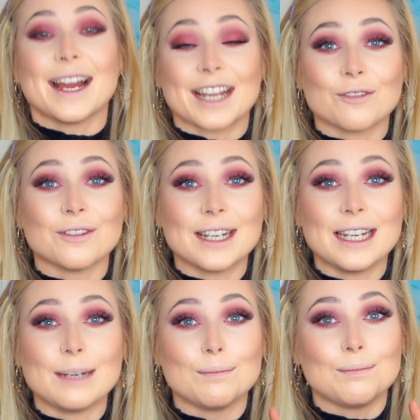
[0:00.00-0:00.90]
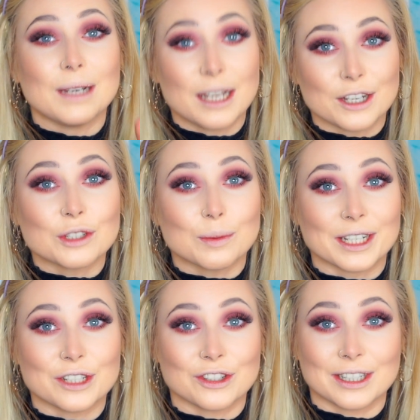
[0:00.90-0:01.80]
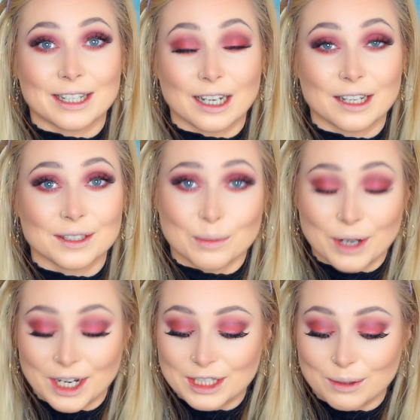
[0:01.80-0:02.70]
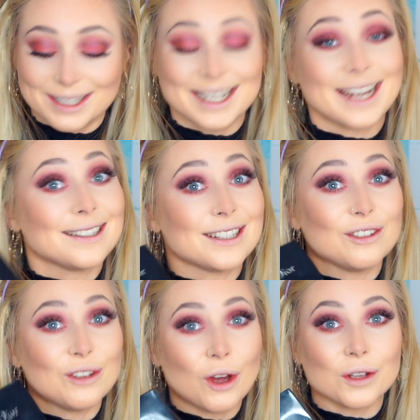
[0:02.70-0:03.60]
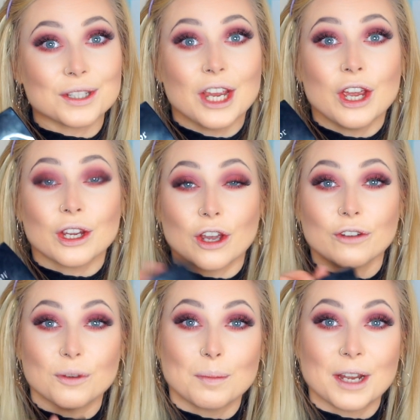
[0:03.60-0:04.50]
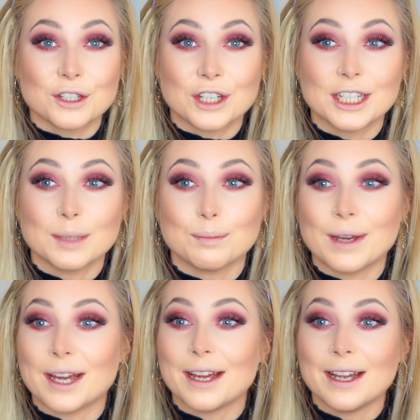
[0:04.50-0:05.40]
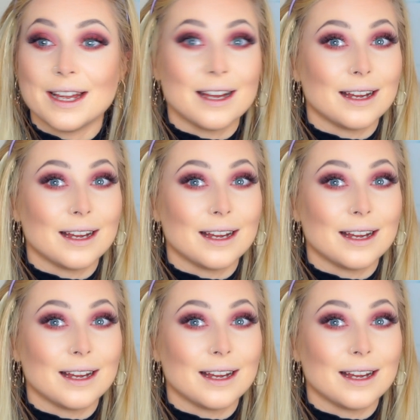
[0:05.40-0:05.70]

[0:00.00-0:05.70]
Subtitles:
I get really blushed when I drink a glass of wine, so I tend to not go for blushes, but